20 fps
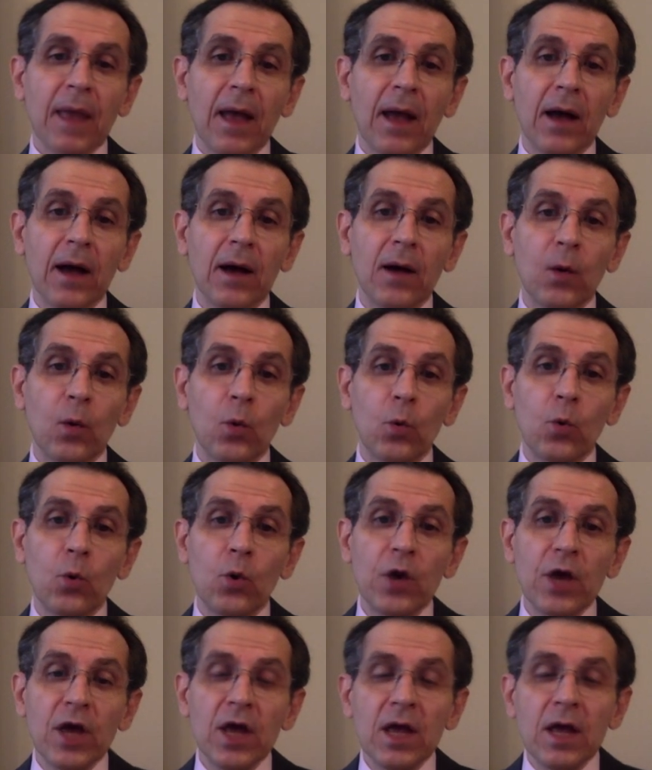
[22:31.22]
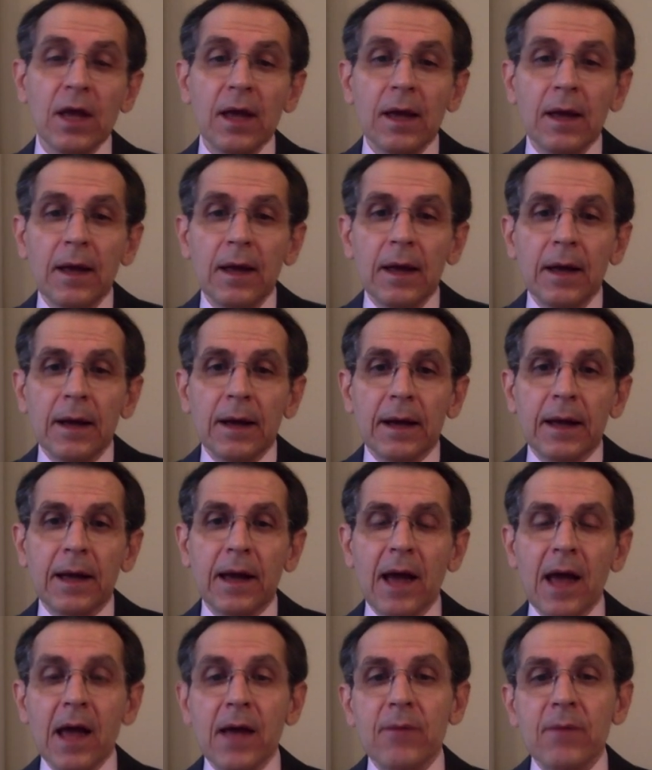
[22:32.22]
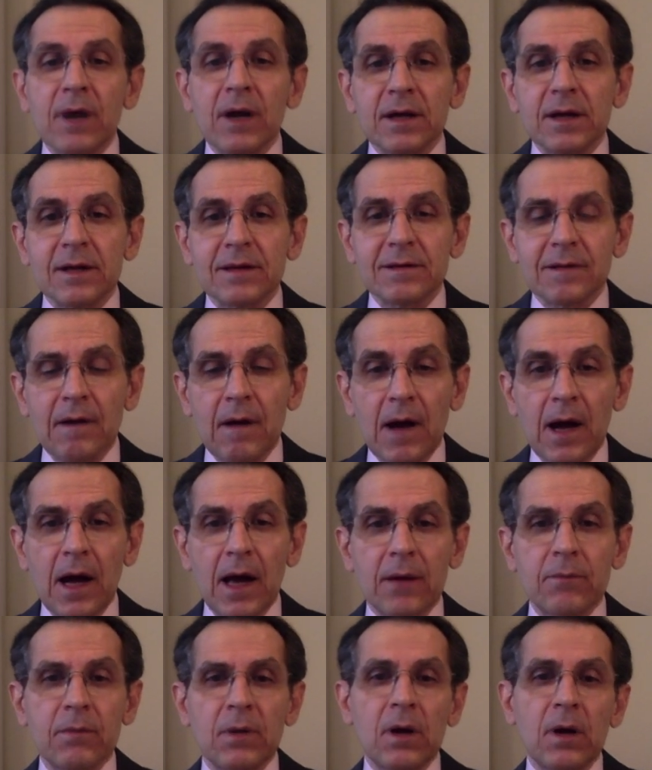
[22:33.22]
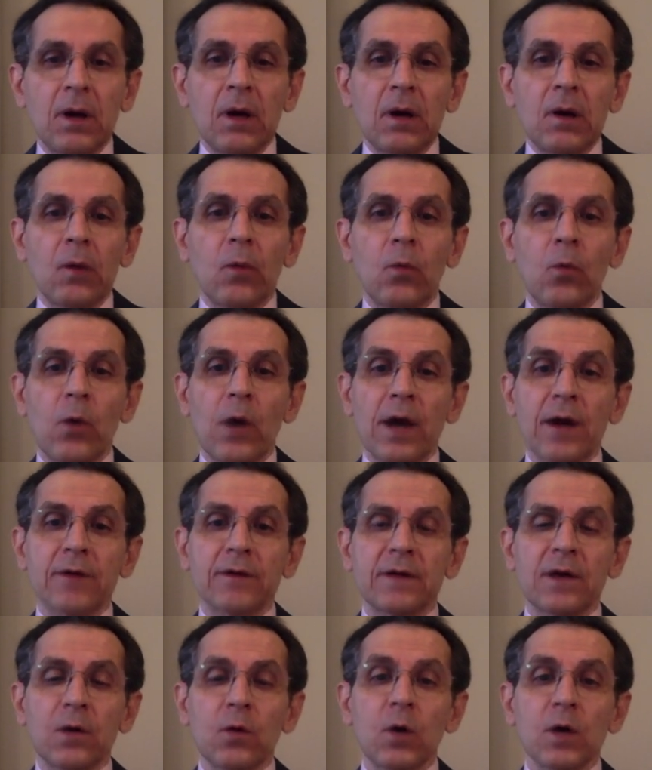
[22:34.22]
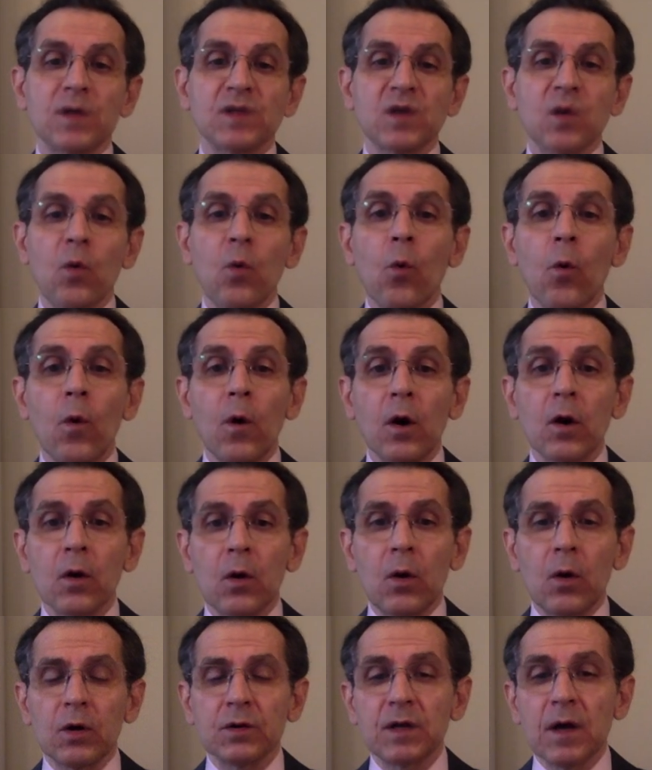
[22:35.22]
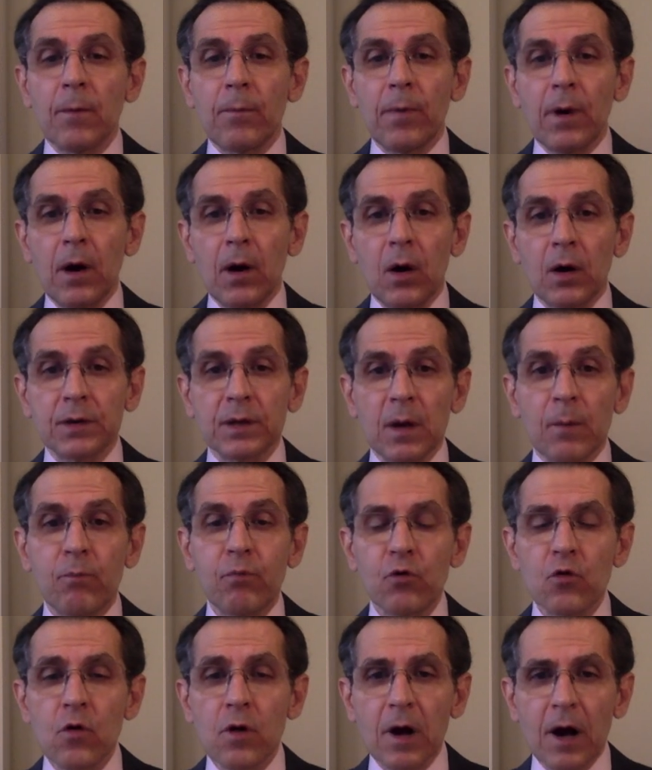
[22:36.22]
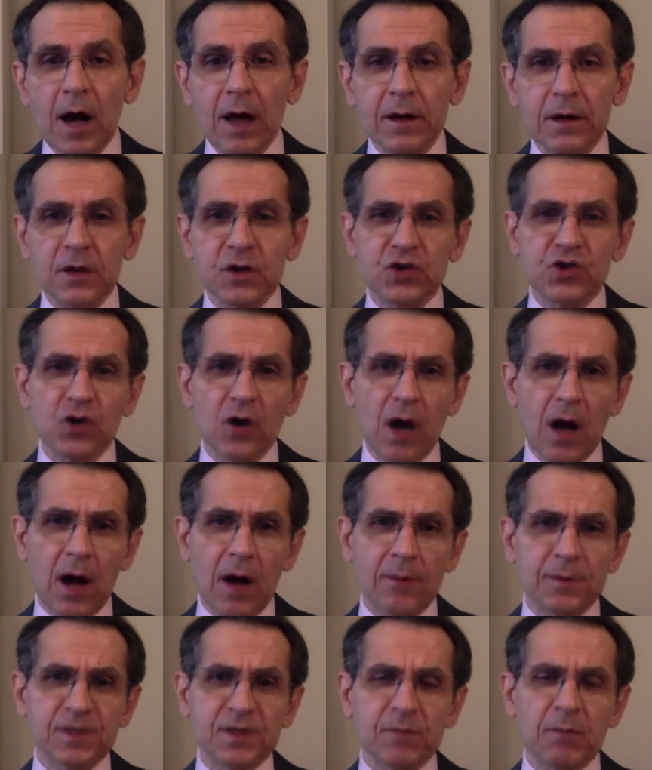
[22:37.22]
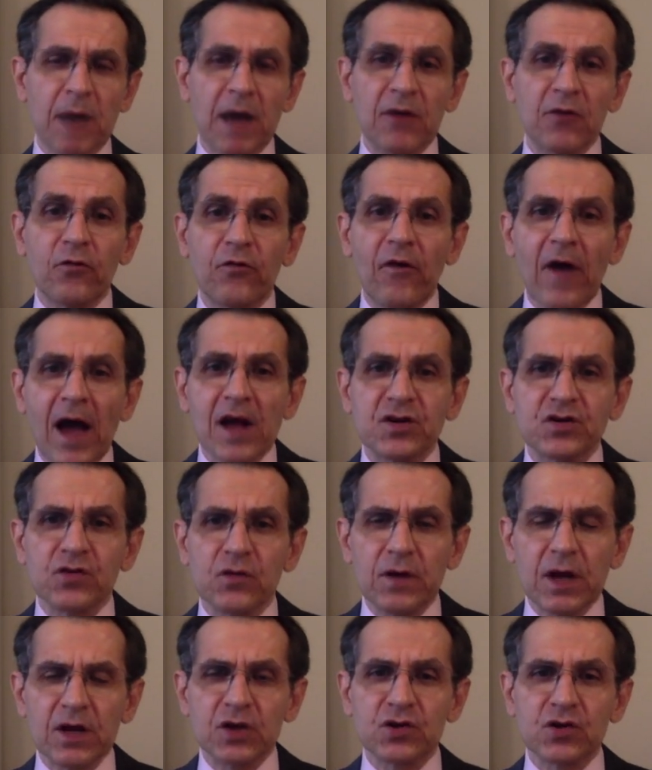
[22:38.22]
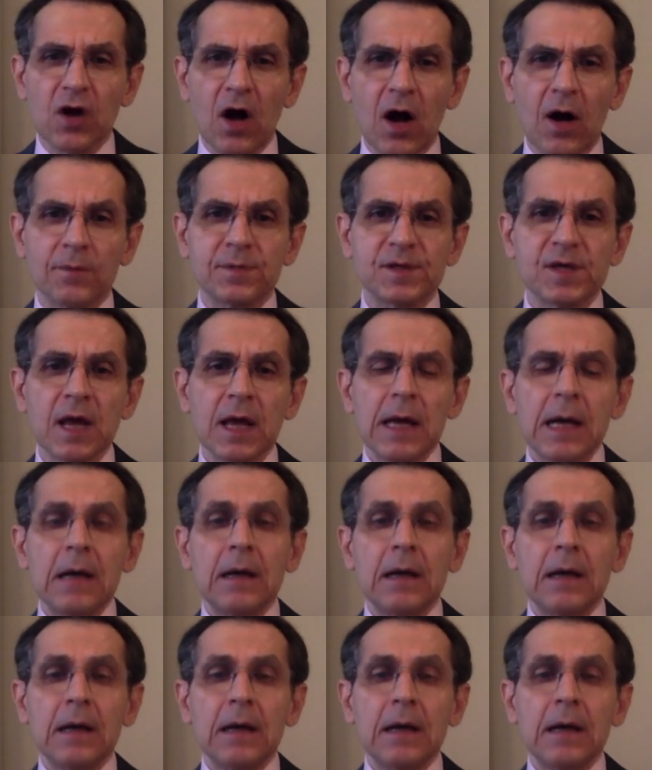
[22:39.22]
uh, we came at a time where there was a war on the on the blue collar jobs, manufacturing jobs.